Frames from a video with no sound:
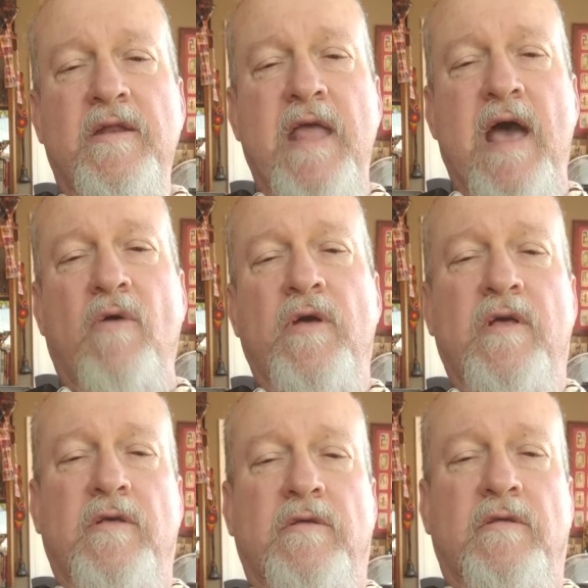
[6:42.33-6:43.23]
Now,
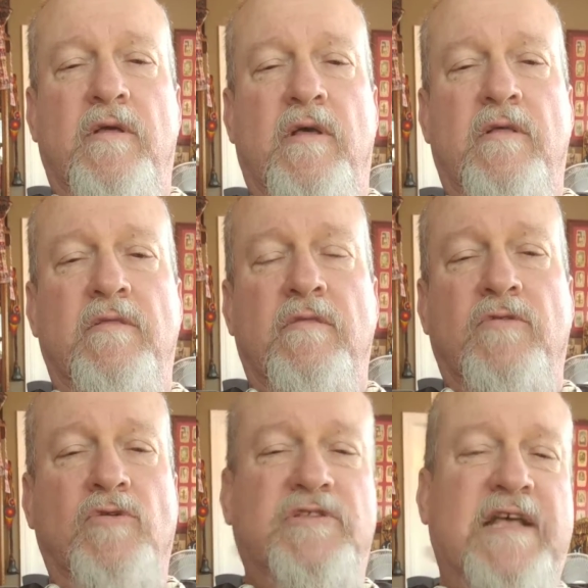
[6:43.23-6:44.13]

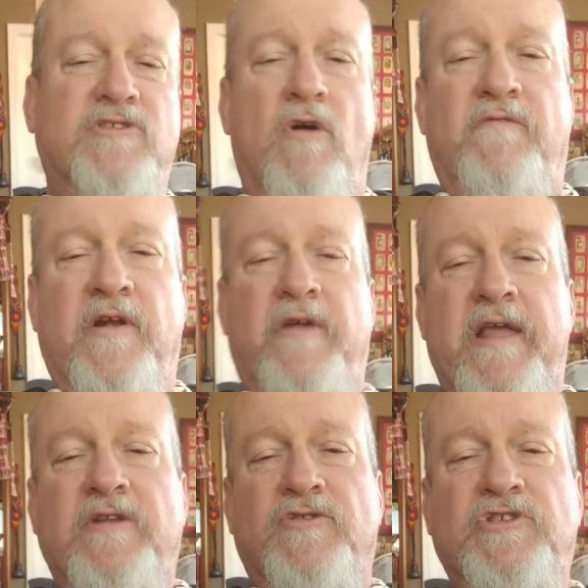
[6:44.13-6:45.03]
that's all
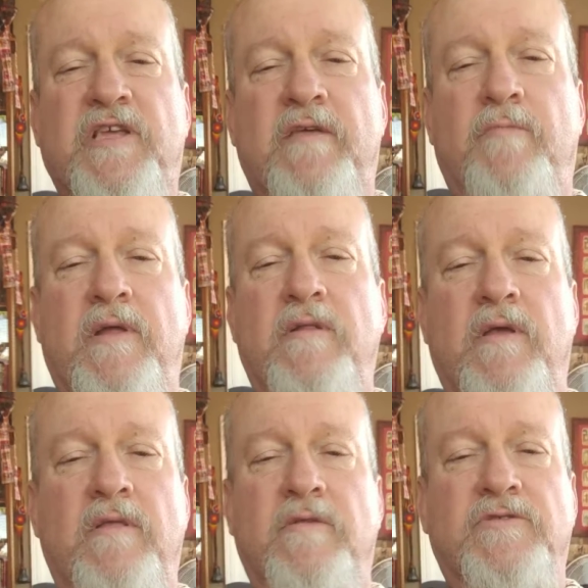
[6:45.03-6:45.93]
very interesting, but
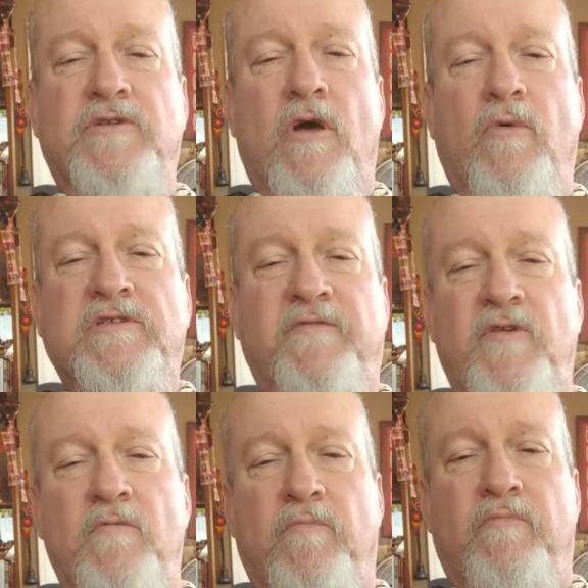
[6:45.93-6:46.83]
there's always a
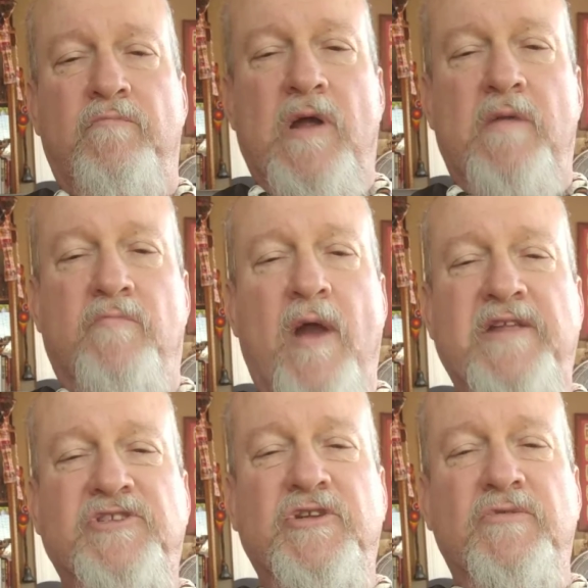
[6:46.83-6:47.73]
few
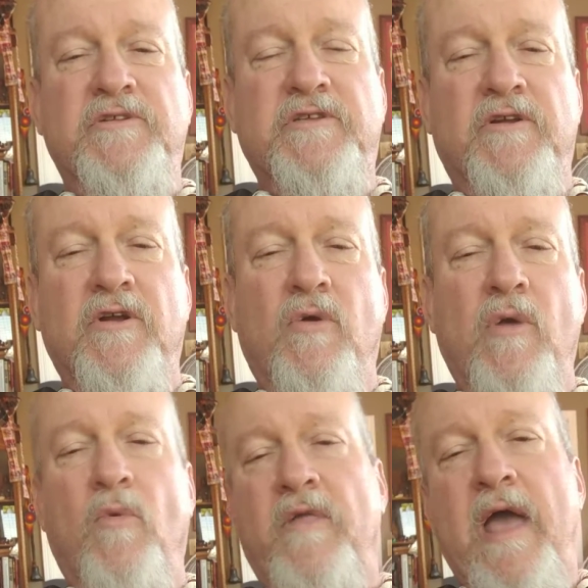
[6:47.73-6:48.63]
bright students that are
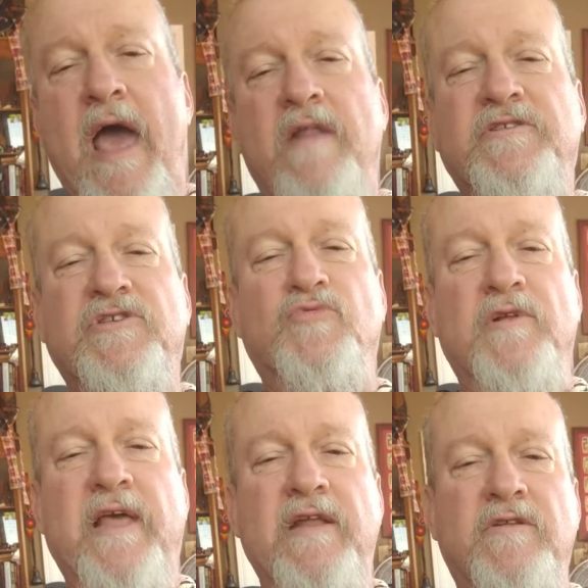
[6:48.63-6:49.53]
going, well, how does this
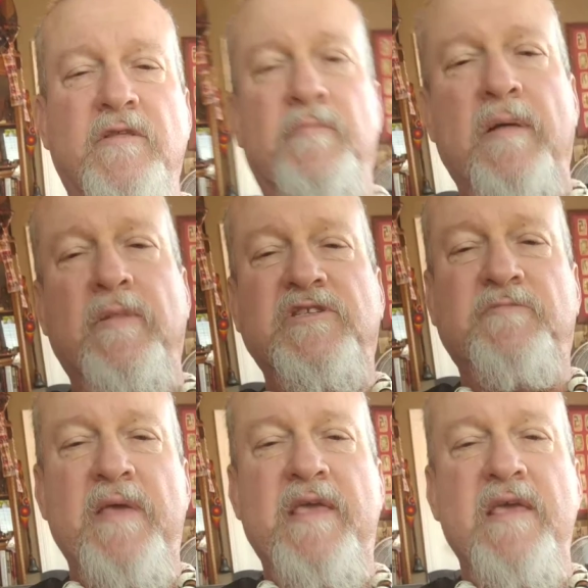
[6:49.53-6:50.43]
relate to the public
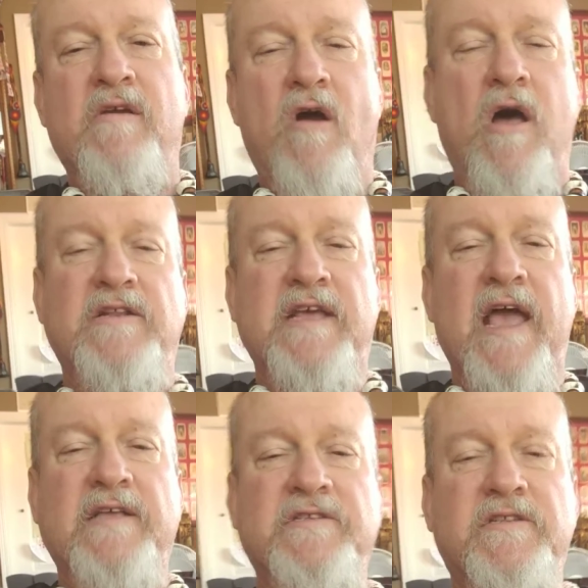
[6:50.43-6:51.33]
speaking
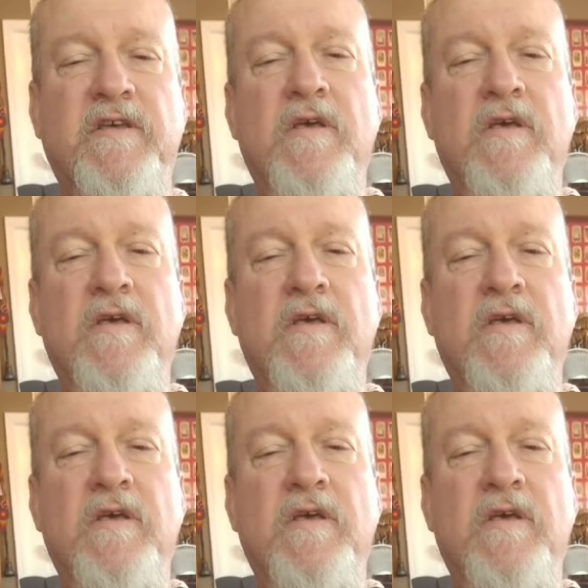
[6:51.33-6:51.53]
context?